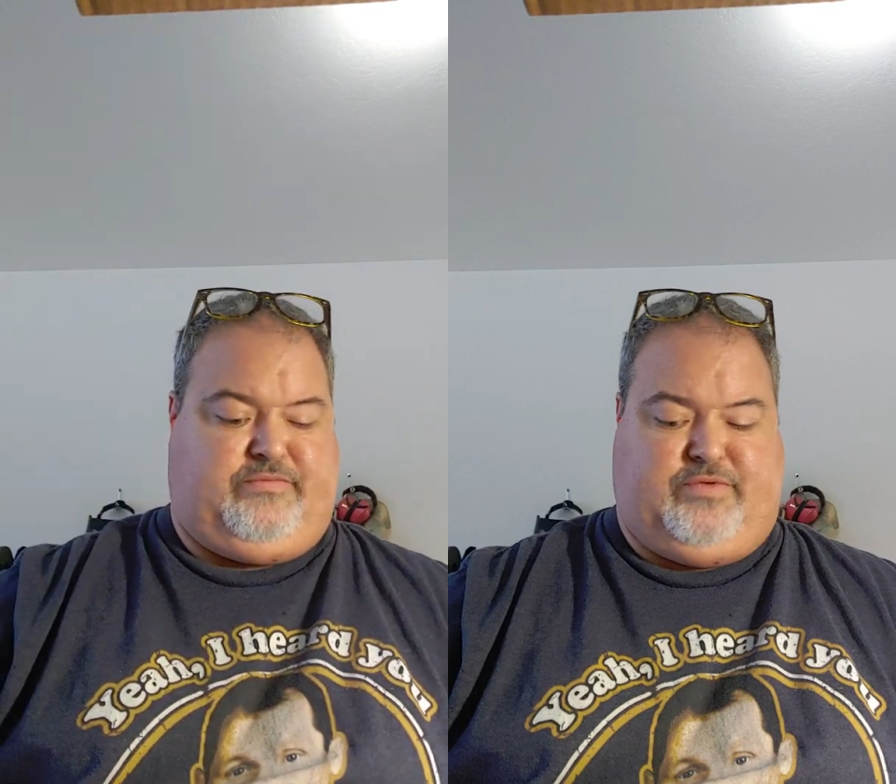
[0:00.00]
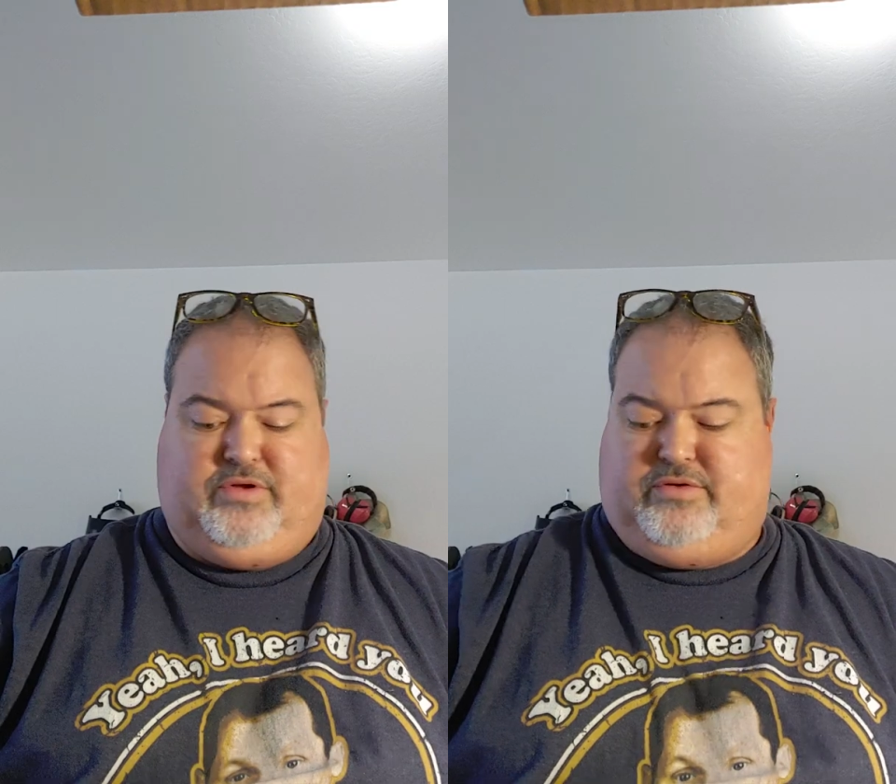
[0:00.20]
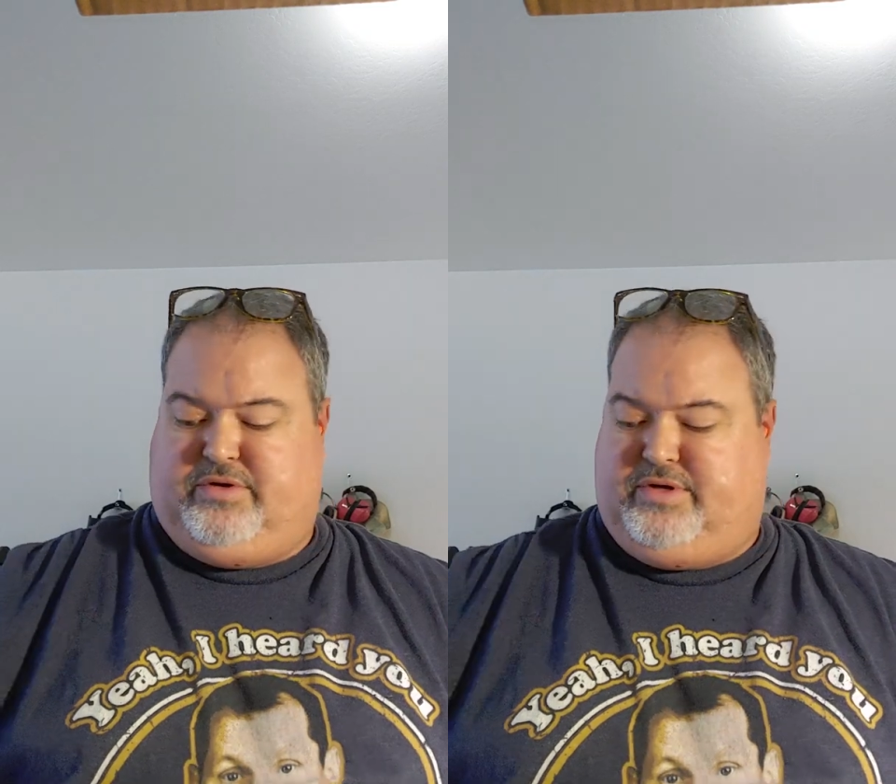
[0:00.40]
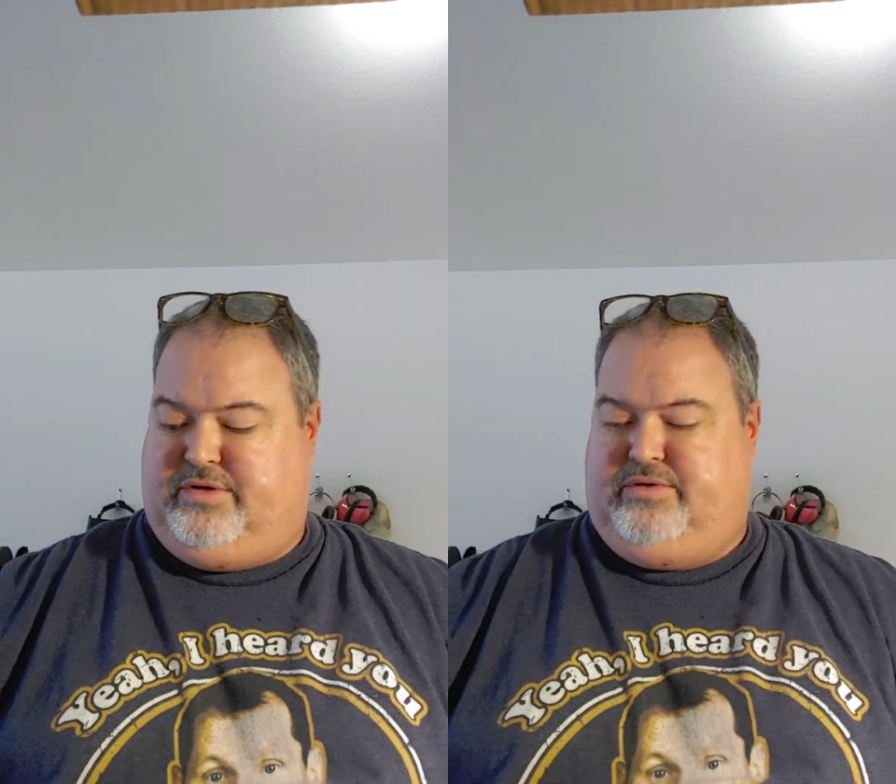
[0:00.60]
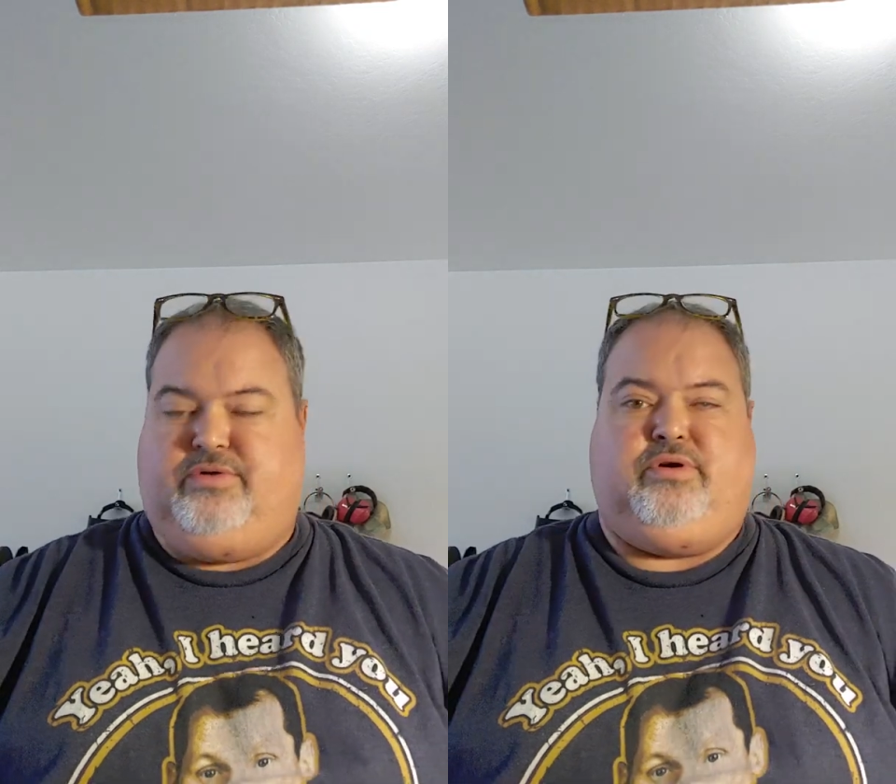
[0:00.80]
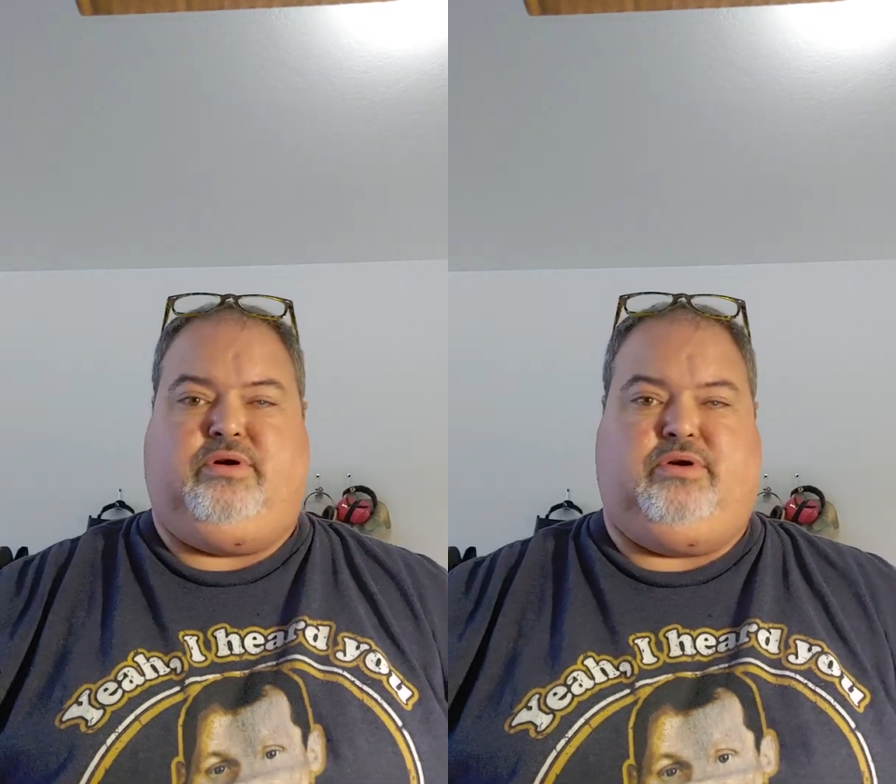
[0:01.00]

further ado,